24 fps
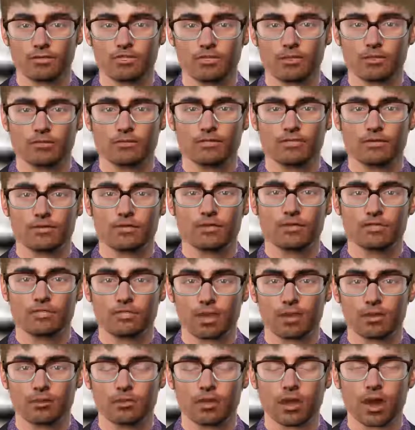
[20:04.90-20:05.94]
is continuous
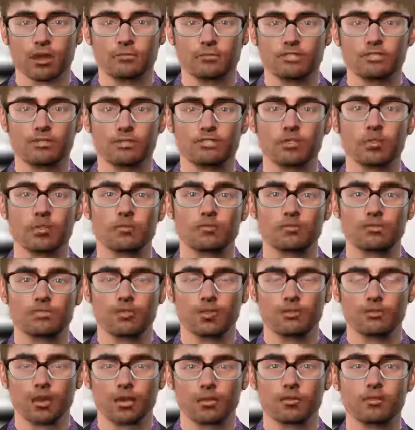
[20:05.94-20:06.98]
rewards received
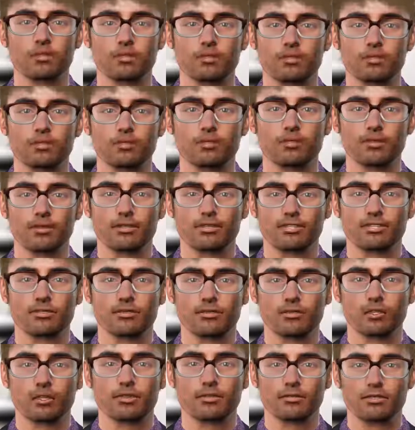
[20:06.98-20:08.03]
for good actions,
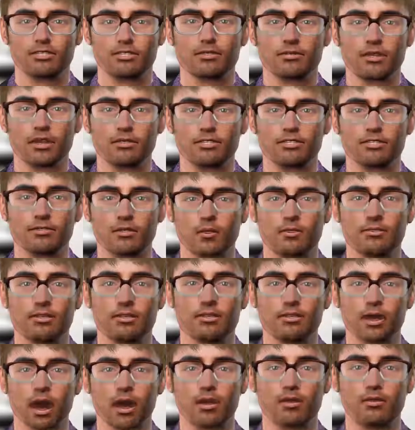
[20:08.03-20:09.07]
deeds, and
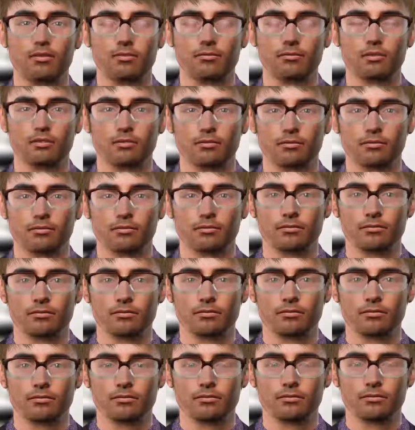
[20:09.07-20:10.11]
spreading knowledge.
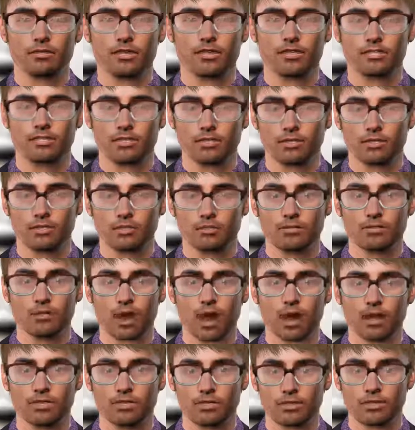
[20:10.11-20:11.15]
It is a gift that
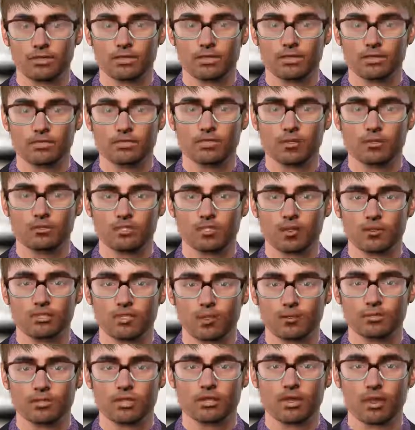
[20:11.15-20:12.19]
not only benefits
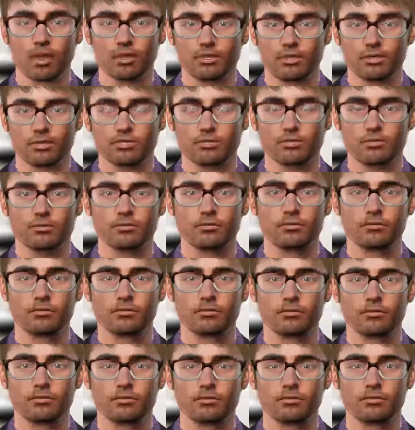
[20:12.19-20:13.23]
us in this life,
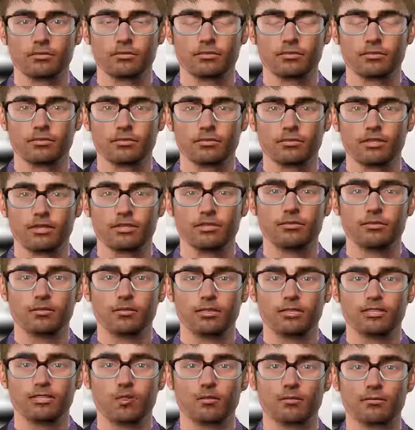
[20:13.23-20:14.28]
but
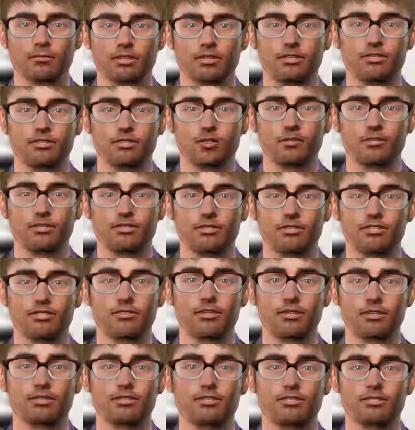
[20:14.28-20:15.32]
also benefits us
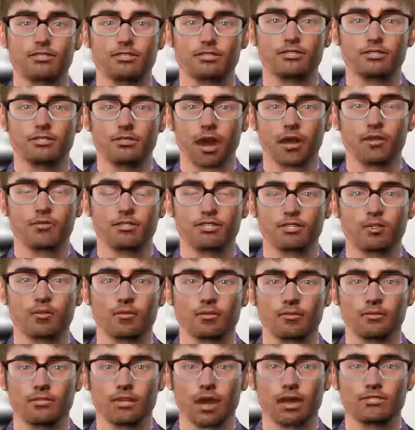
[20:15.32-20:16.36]
and our loved ones in
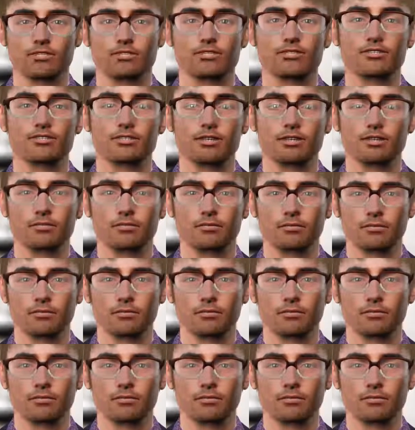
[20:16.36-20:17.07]
the hereafter.